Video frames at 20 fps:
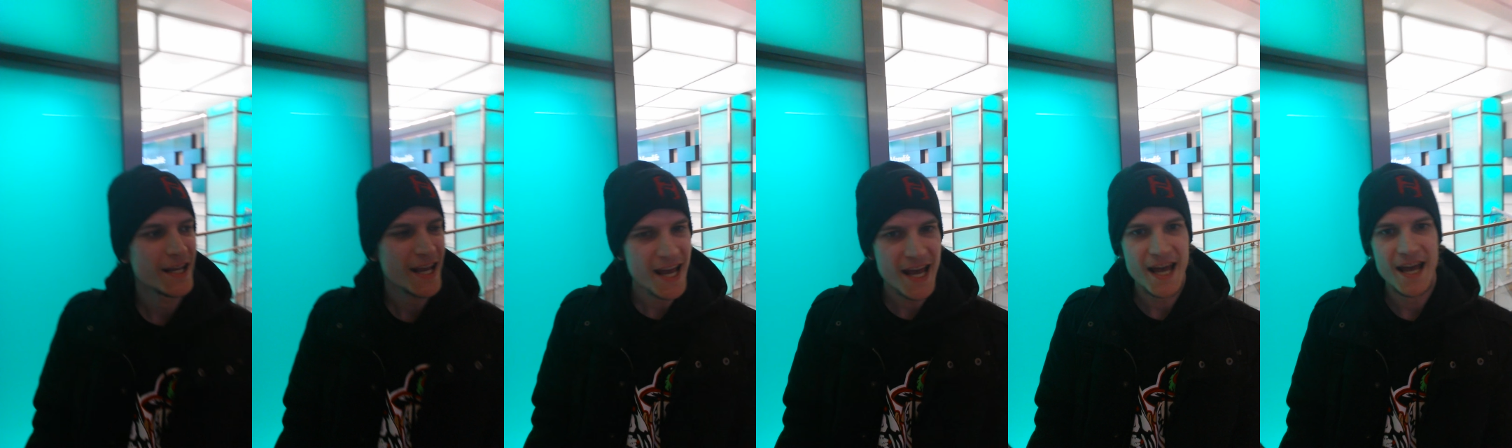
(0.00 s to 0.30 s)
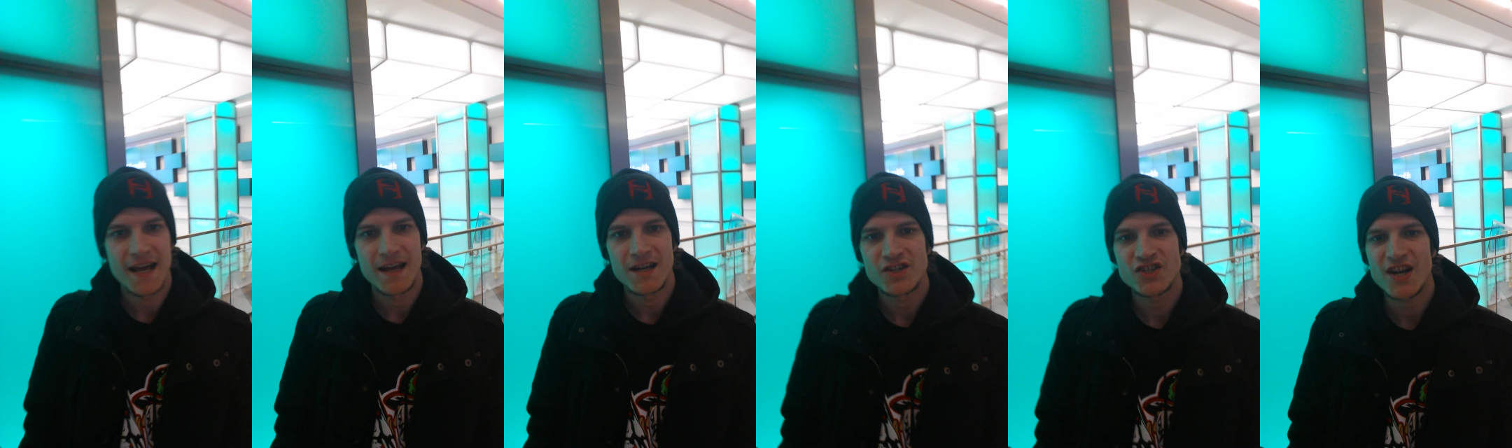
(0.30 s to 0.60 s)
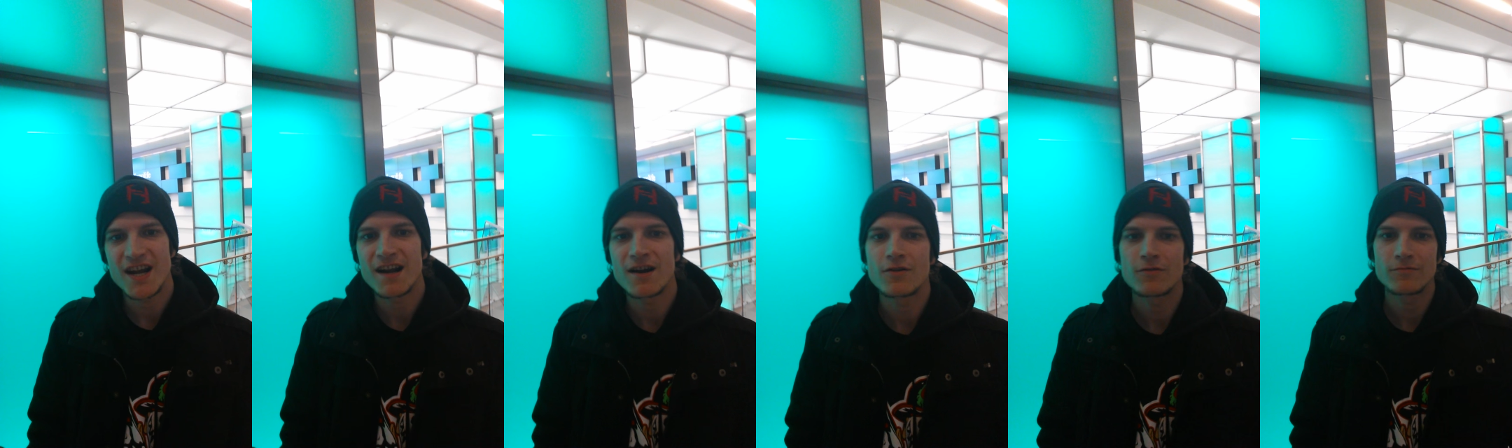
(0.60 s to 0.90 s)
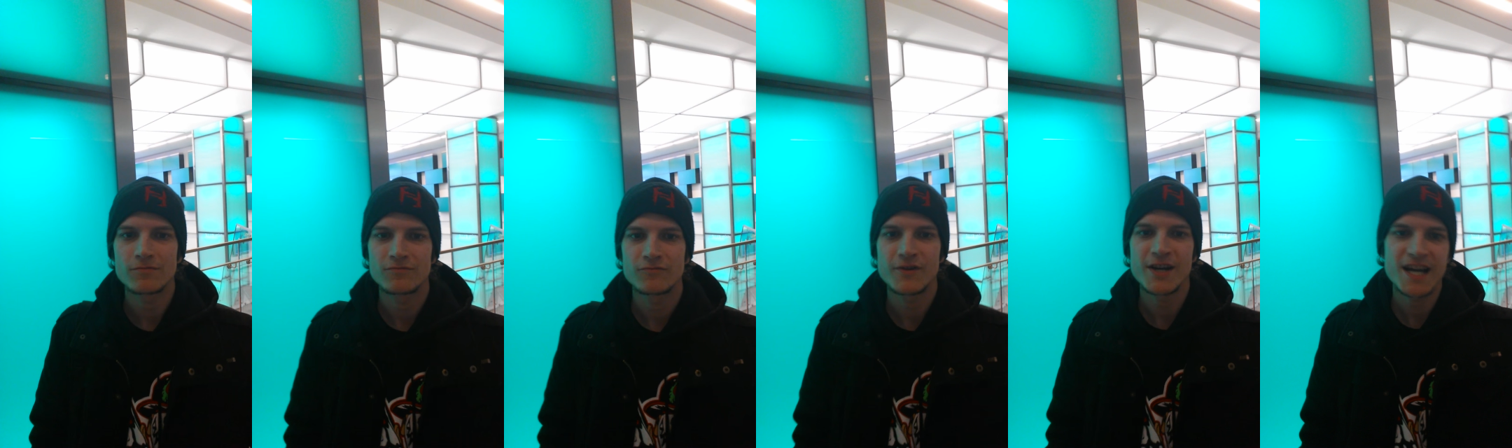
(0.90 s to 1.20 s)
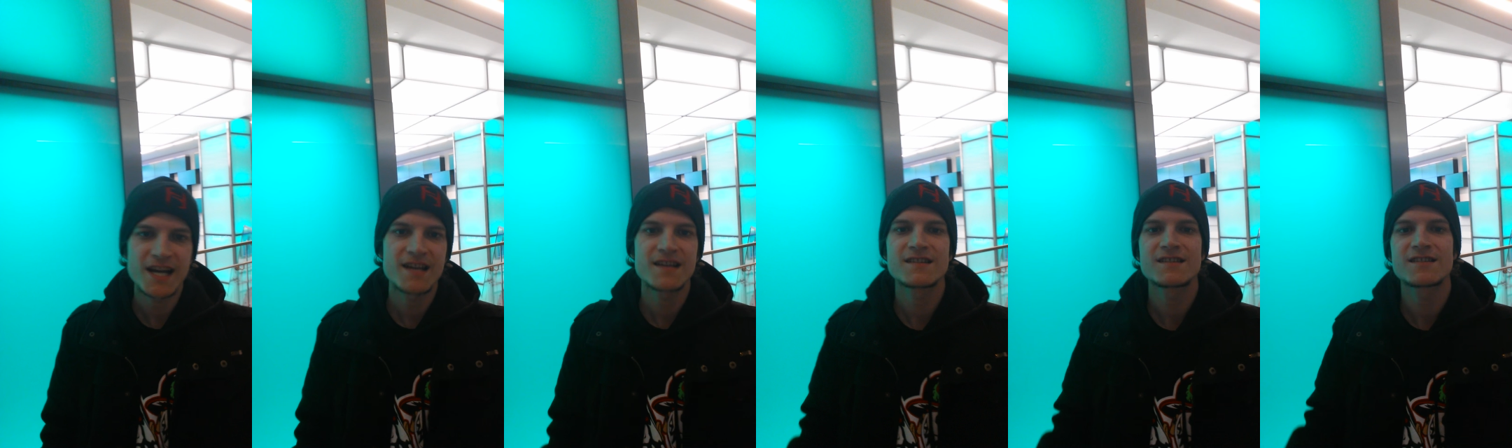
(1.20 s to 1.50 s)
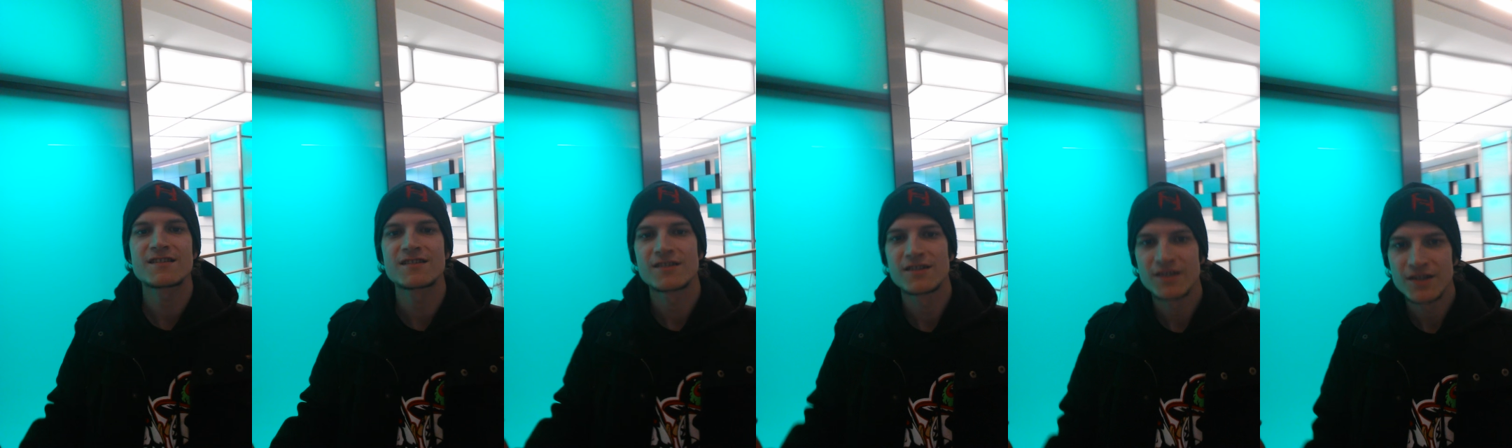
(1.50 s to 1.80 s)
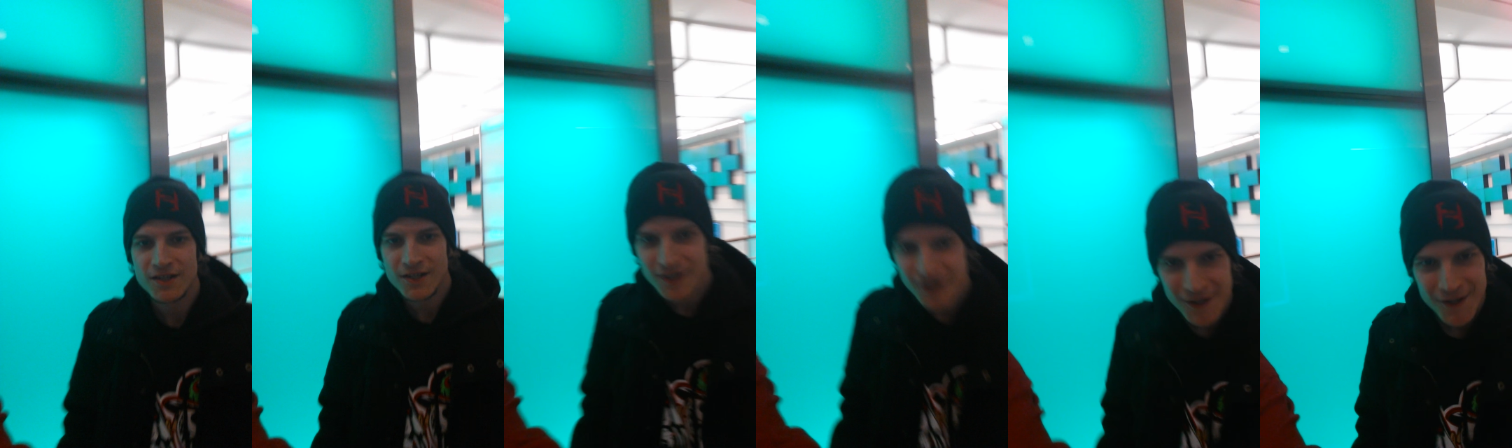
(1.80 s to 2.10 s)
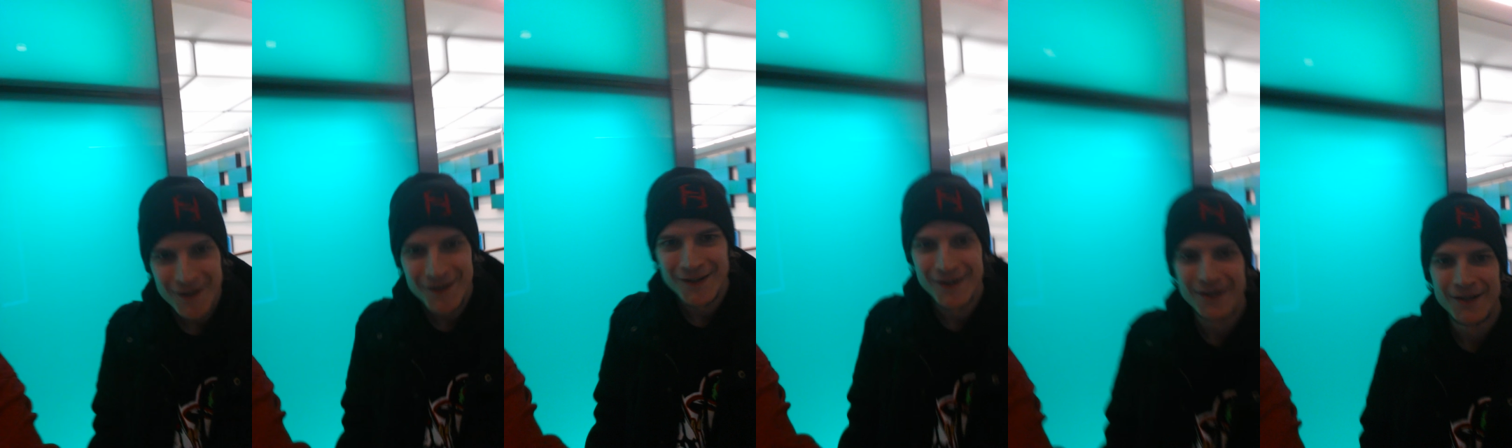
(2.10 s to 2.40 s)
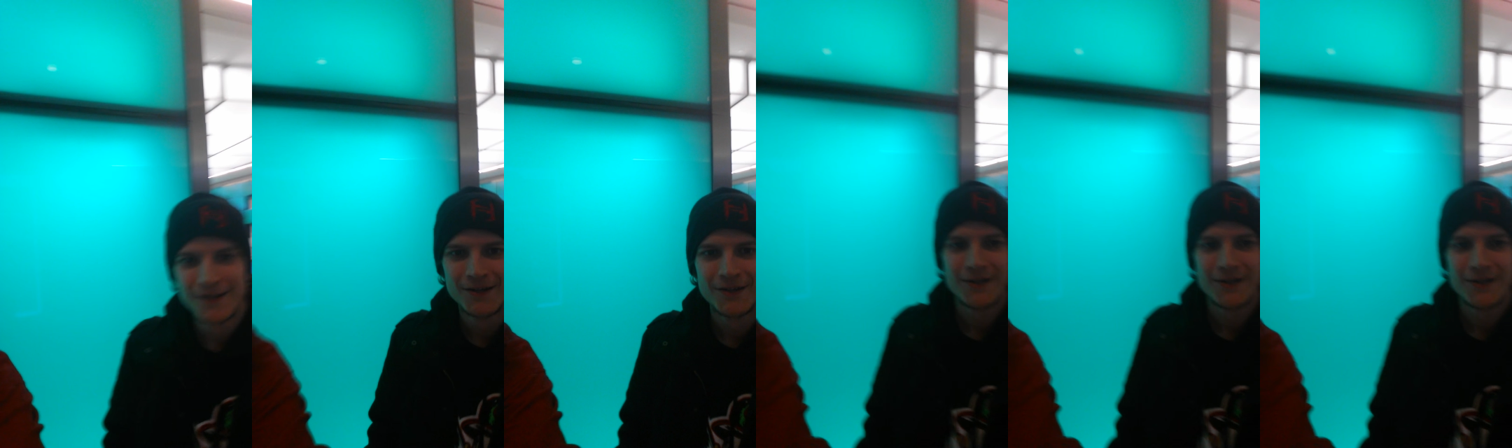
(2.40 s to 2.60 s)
Yeah, shout out Riz. Yeah.